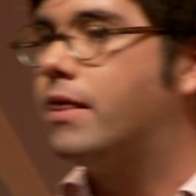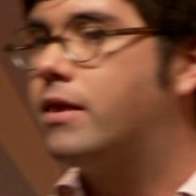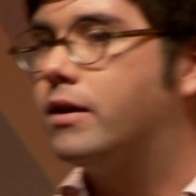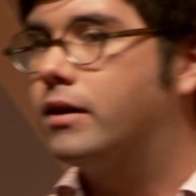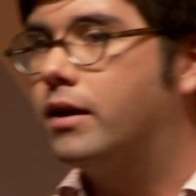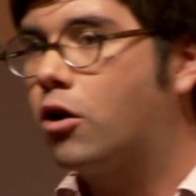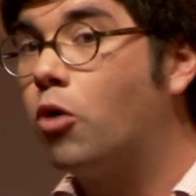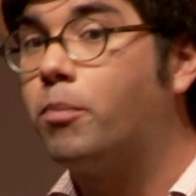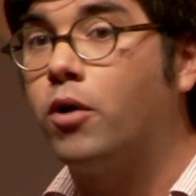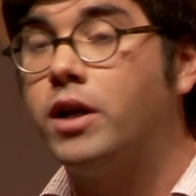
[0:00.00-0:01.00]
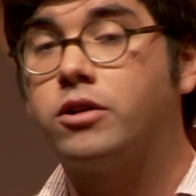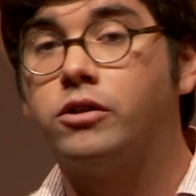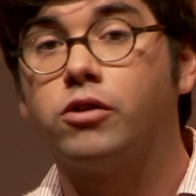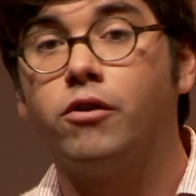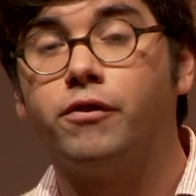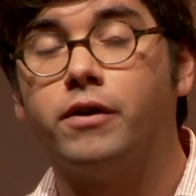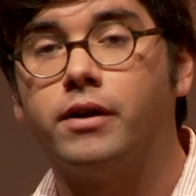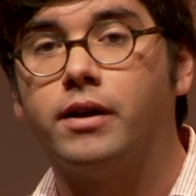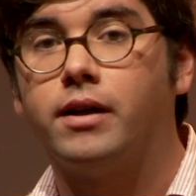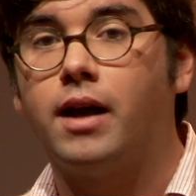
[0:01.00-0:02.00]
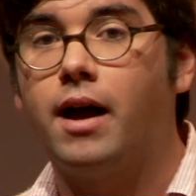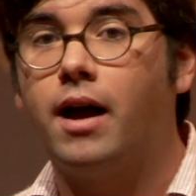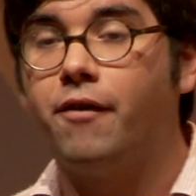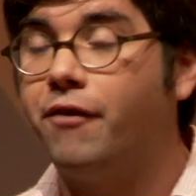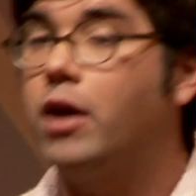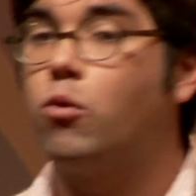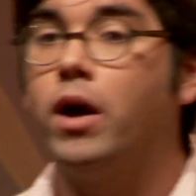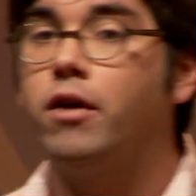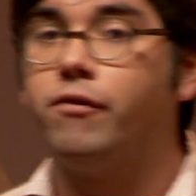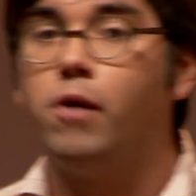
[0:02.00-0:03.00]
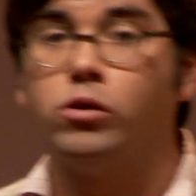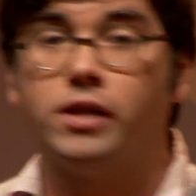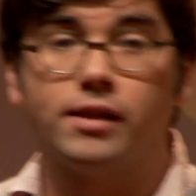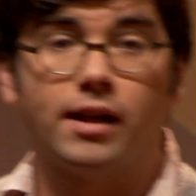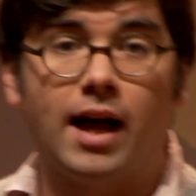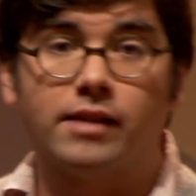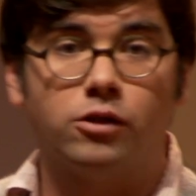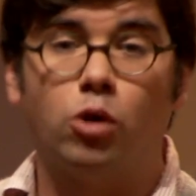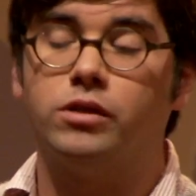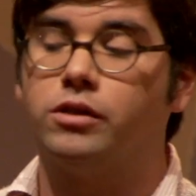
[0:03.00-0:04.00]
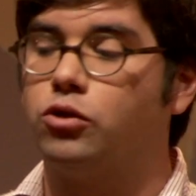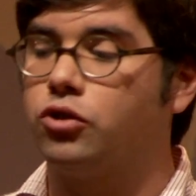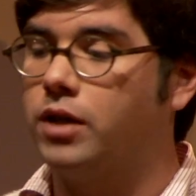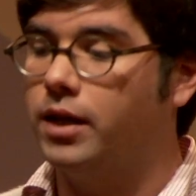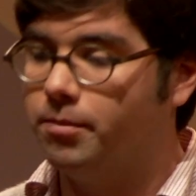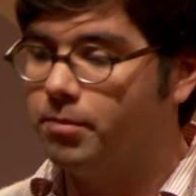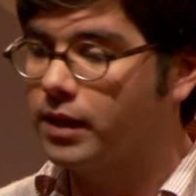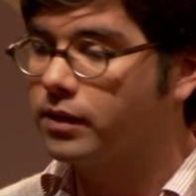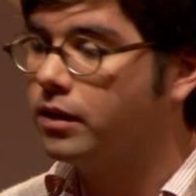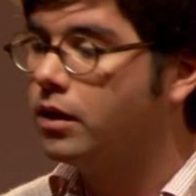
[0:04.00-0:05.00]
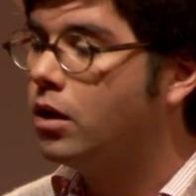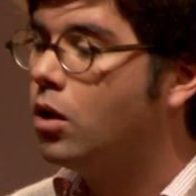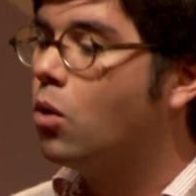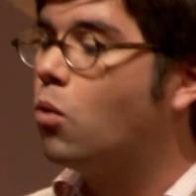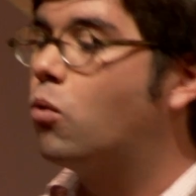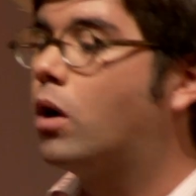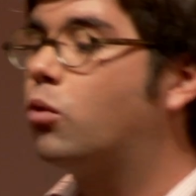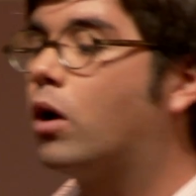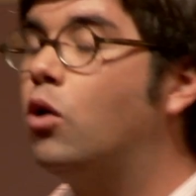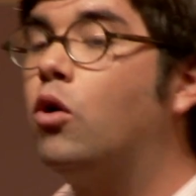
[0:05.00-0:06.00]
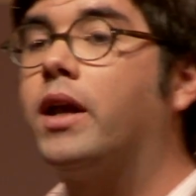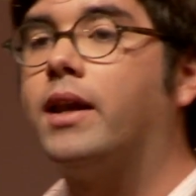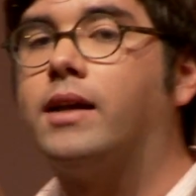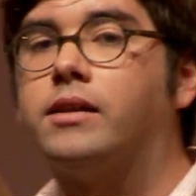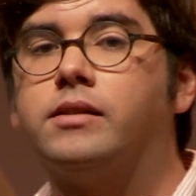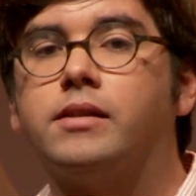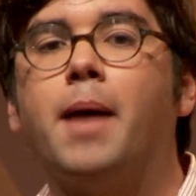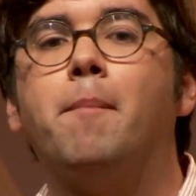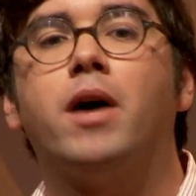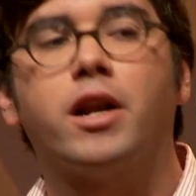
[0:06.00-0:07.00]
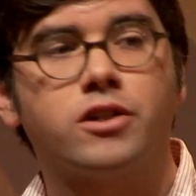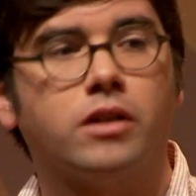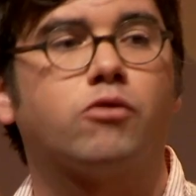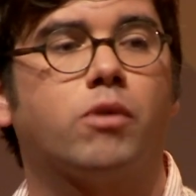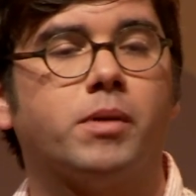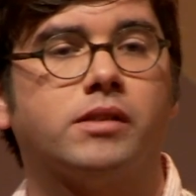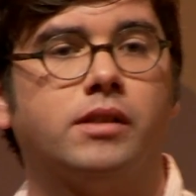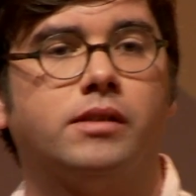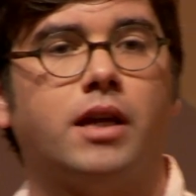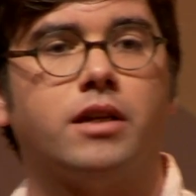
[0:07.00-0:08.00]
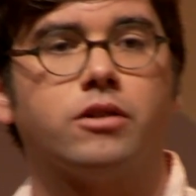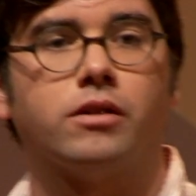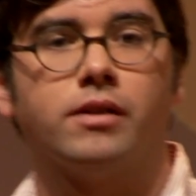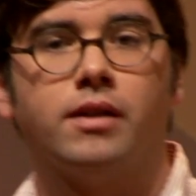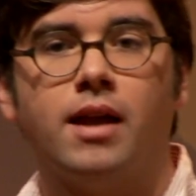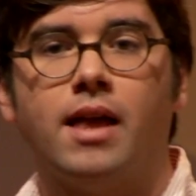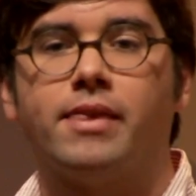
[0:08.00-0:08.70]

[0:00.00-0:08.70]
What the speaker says: And corporations offer a fake way of voting that has no institutional impact. What we're looking at is emergent representation,